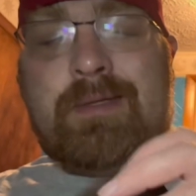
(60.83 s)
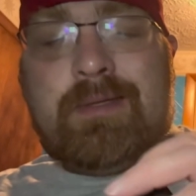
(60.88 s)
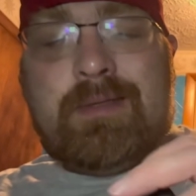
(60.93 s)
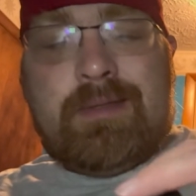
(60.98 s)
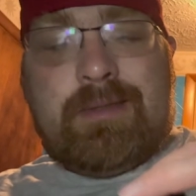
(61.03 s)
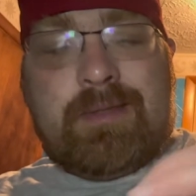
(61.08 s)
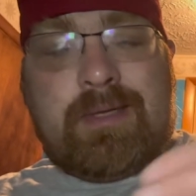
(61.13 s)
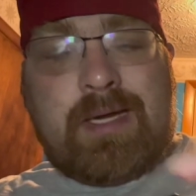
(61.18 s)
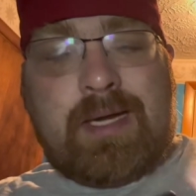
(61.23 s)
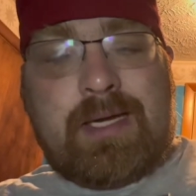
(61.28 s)

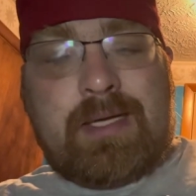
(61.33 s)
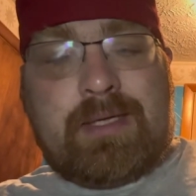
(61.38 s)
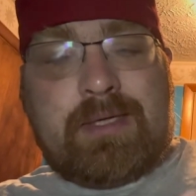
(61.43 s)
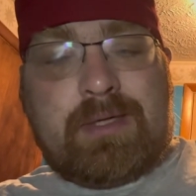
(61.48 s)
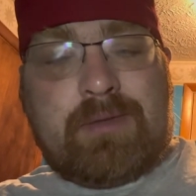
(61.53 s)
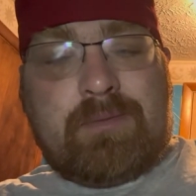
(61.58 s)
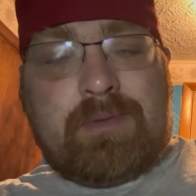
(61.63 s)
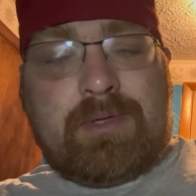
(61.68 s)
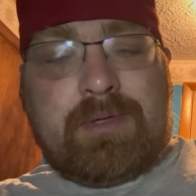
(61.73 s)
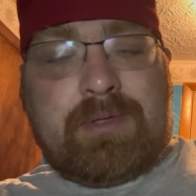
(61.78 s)
nicer
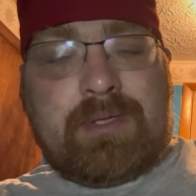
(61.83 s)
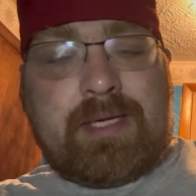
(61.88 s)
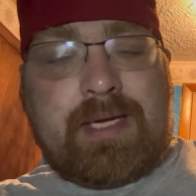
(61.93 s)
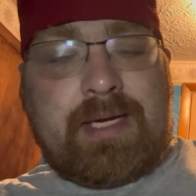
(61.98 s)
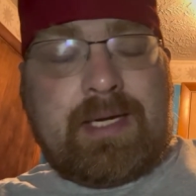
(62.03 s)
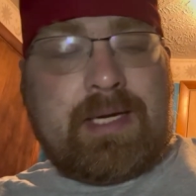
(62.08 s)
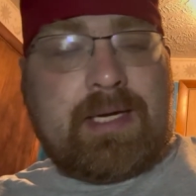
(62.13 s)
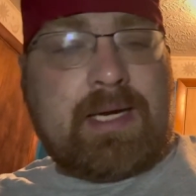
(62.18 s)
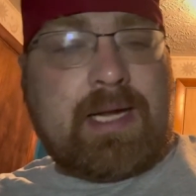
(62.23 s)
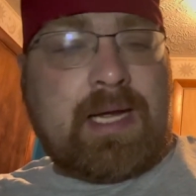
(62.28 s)
when you
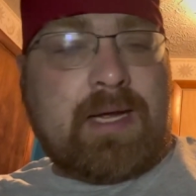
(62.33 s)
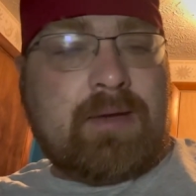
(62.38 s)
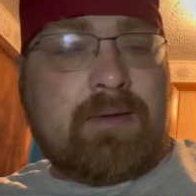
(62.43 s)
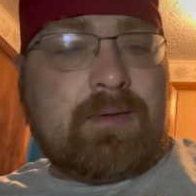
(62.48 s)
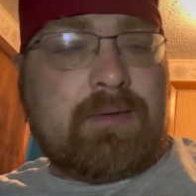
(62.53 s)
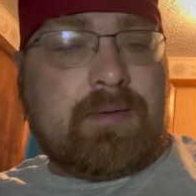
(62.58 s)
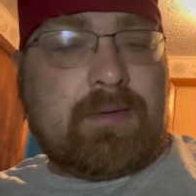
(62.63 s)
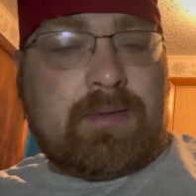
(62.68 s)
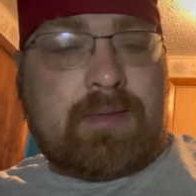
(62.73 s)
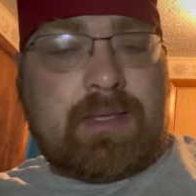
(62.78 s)
take it out.
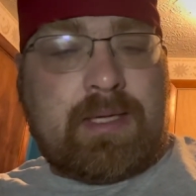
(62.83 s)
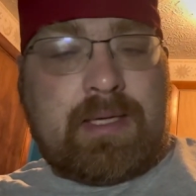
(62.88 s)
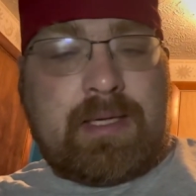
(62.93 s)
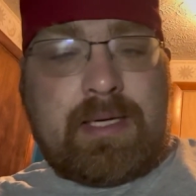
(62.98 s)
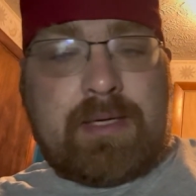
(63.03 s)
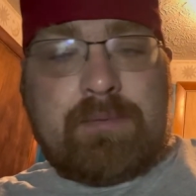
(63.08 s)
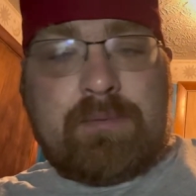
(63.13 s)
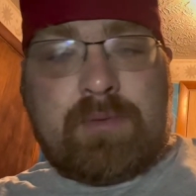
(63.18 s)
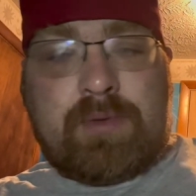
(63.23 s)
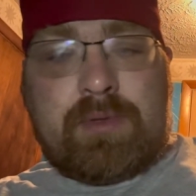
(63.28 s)
That I
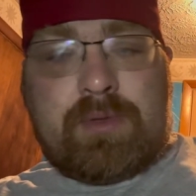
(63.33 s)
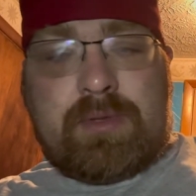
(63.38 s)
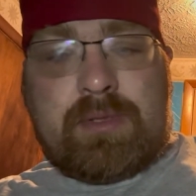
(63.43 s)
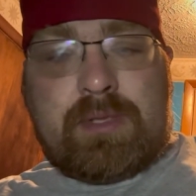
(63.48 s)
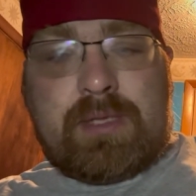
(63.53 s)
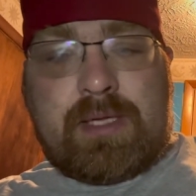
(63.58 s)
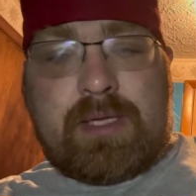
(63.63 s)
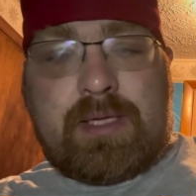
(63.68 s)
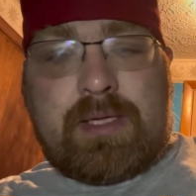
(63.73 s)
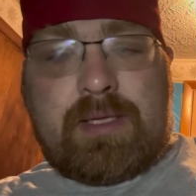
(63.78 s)
will
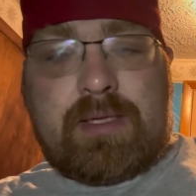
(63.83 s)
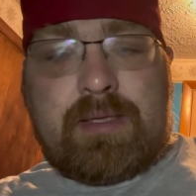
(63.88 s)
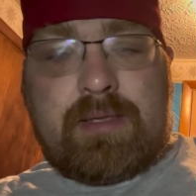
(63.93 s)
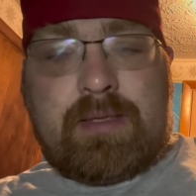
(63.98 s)
say.